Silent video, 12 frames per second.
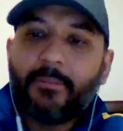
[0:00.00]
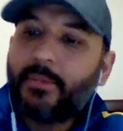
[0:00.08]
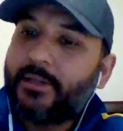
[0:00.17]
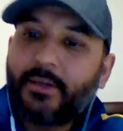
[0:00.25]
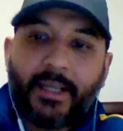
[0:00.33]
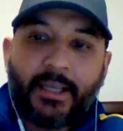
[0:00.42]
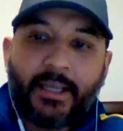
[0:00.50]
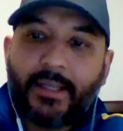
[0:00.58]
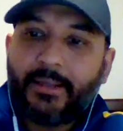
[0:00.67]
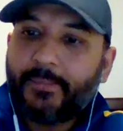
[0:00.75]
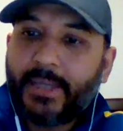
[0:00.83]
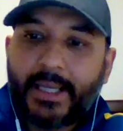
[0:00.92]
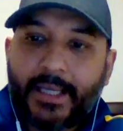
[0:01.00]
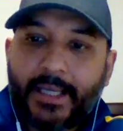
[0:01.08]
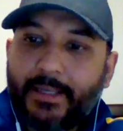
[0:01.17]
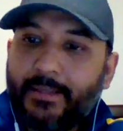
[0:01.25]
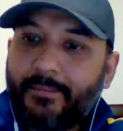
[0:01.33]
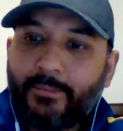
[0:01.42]
but today,
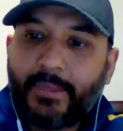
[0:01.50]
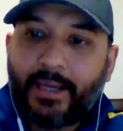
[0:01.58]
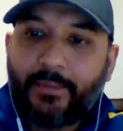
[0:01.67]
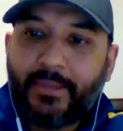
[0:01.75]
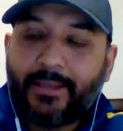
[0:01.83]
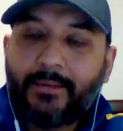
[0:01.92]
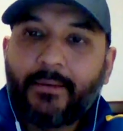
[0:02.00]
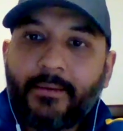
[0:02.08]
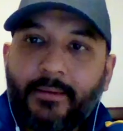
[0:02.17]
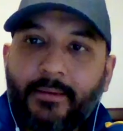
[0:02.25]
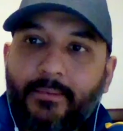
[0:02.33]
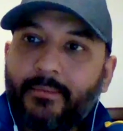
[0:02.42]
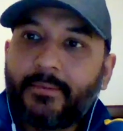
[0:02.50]
man, I mean,